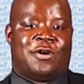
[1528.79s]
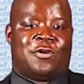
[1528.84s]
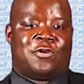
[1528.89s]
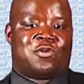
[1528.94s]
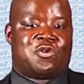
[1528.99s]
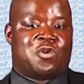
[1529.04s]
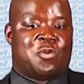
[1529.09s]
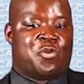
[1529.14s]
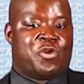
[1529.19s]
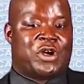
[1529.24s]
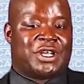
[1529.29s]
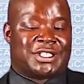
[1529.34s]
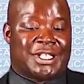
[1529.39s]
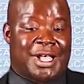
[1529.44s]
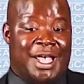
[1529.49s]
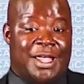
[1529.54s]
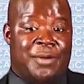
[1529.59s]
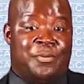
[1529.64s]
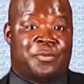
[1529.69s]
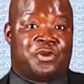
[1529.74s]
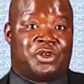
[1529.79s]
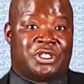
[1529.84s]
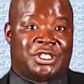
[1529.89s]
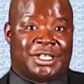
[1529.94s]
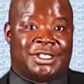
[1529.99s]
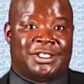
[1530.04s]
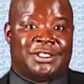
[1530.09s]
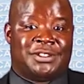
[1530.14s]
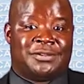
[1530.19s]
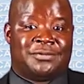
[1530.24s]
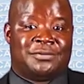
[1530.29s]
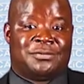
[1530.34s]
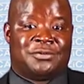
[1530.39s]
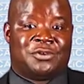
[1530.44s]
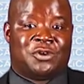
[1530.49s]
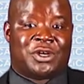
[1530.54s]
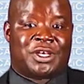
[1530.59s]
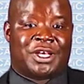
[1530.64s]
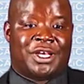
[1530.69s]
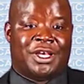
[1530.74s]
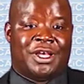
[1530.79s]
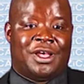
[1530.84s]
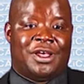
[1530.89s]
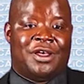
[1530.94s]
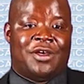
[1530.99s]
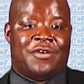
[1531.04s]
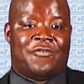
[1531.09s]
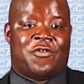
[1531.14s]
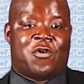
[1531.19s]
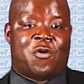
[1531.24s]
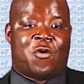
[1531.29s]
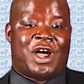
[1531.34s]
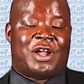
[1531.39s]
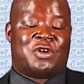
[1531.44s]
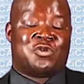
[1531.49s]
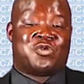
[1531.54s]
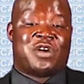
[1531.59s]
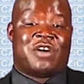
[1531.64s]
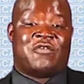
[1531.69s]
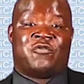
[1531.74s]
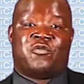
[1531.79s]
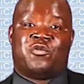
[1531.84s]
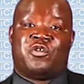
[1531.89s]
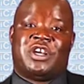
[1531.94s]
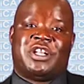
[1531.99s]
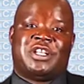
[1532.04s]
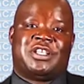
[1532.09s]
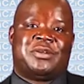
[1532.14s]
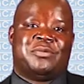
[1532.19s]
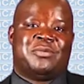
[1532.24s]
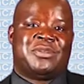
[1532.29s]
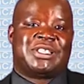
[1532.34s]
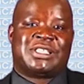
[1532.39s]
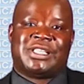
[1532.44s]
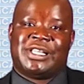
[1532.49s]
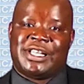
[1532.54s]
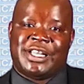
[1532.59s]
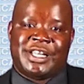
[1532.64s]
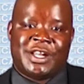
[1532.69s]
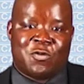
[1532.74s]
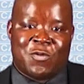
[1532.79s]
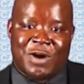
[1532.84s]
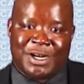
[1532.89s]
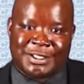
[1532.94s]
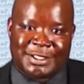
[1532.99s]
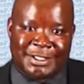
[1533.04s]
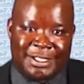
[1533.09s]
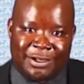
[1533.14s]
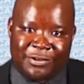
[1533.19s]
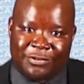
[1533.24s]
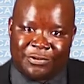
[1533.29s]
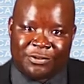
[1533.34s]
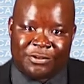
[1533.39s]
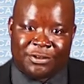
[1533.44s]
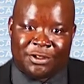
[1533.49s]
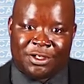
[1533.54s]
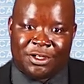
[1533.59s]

Group works are important, okay, for one to avoid misleading oneself.